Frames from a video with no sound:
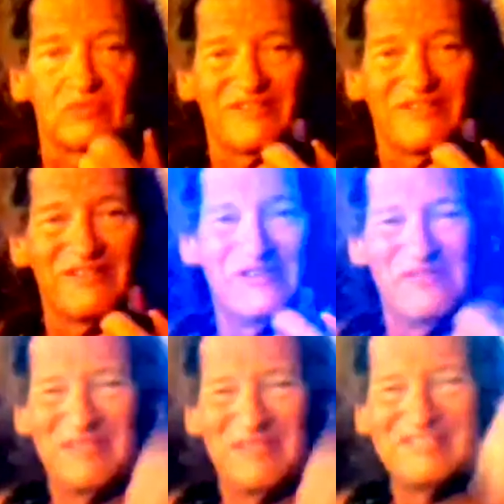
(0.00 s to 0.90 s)
you
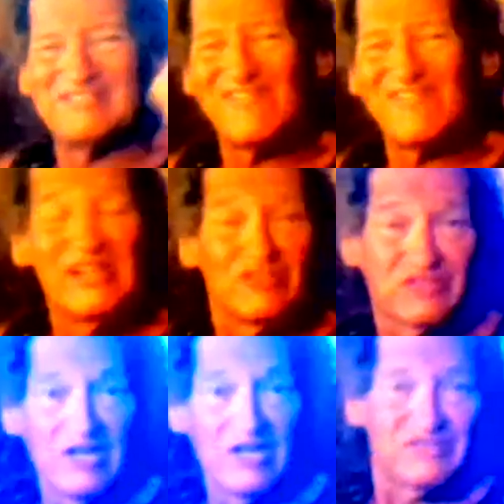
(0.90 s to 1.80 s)
know, myself,
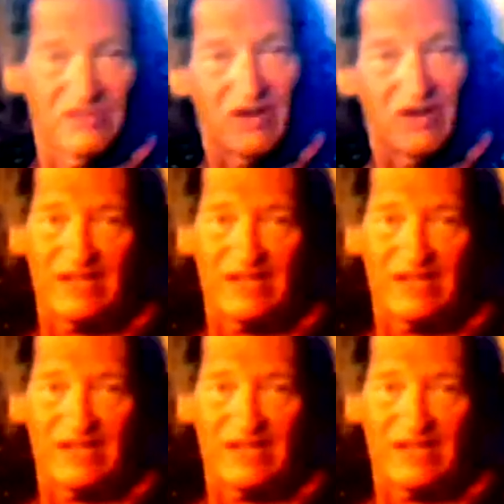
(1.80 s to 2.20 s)
stunts and all